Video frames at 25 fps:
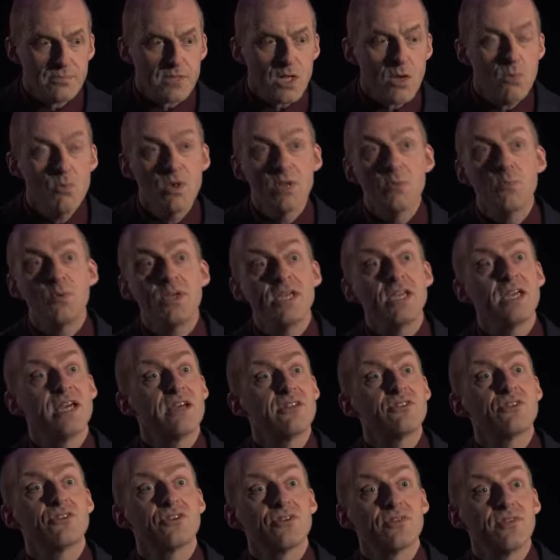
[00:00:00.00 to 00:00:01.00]
When we
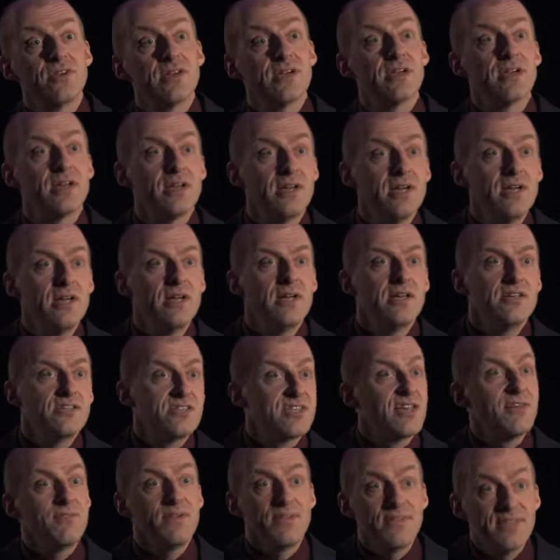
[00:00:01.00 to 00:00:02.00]
enter the
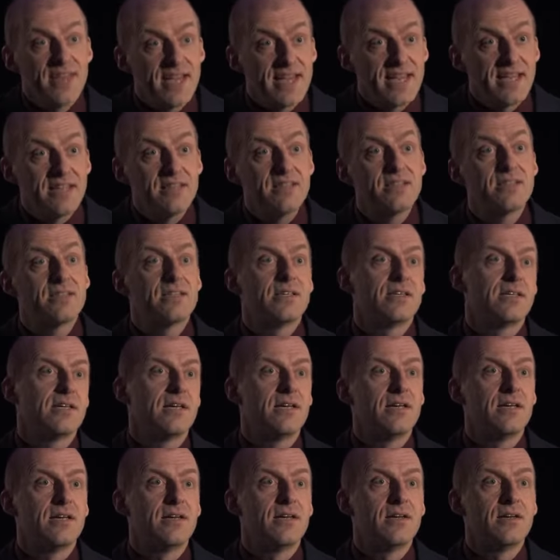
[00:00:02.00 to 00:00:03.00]

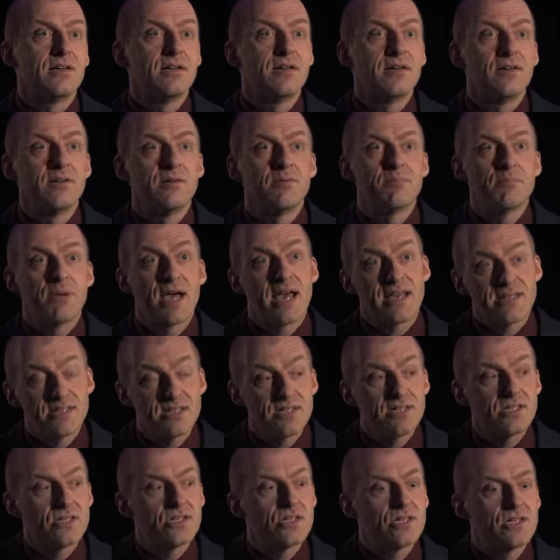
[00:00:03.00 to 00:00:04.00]
7/8
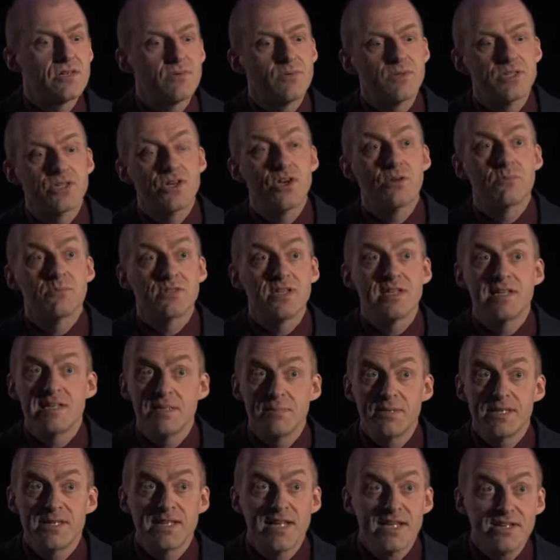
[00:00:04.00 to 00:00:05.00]
passage, which comes a little
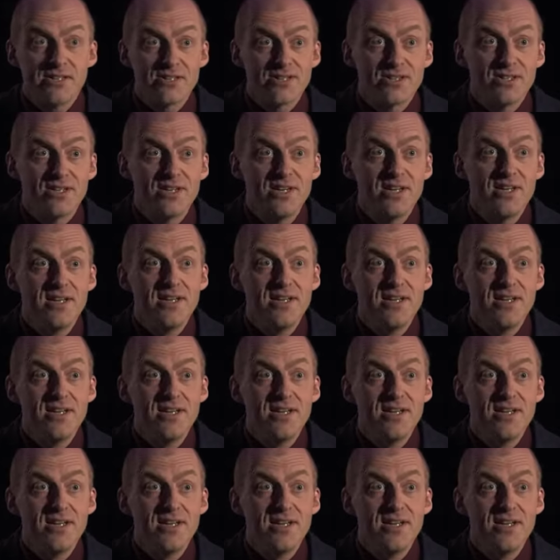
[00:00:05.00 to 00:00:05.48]
bit later,